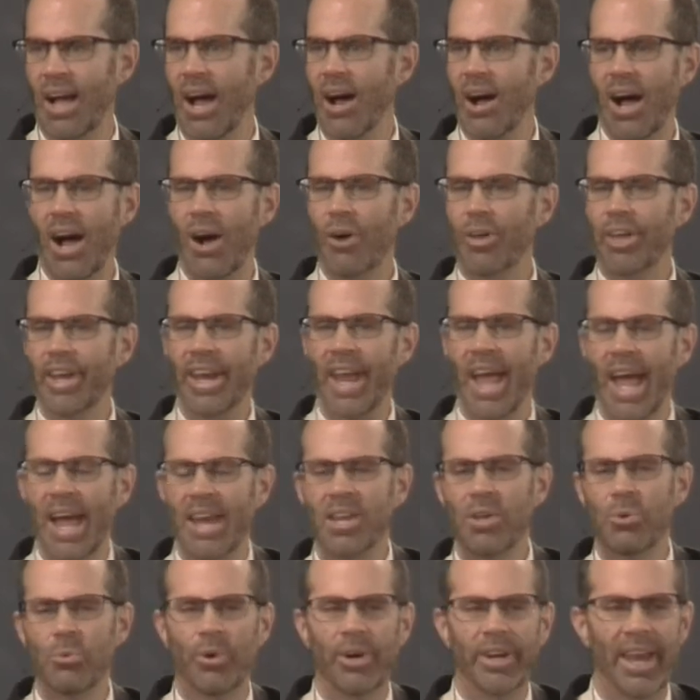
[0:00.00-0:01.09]
How, how could
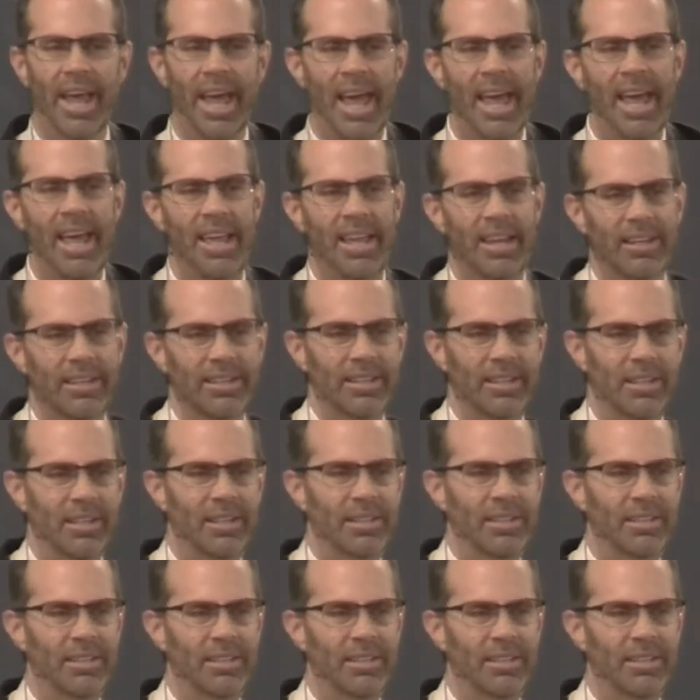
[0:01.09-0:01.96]
anyone hate